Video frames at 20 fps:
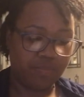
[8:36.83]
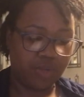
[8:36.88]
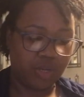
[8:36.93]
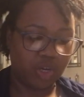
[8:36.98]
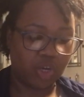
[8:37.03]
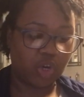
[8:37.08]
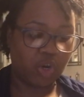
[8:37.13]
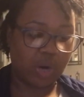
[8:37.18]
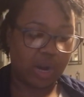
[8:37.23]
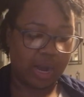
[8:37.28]

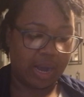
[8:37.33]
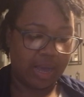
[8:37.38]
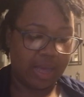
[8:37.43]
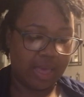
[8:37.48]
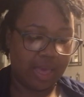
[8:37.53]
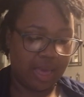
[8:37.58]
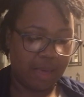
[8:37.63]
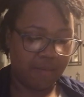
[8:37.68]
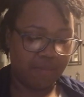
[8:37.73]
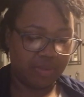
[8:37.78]
Accra
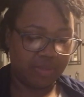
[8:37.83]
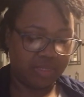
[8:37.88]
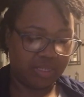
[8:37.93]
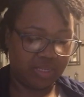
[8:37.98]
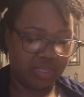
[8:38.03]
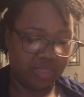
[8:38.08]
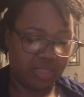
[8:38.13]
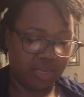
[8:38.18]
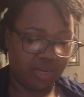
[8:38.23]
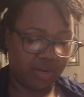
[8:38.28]

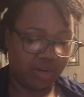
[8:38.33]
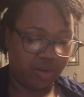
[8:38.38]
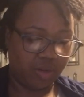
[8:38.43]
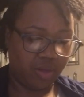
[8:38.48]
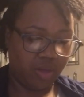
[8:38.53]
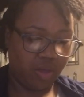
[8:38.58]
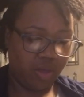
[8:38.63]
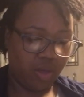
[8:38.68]
embassy there.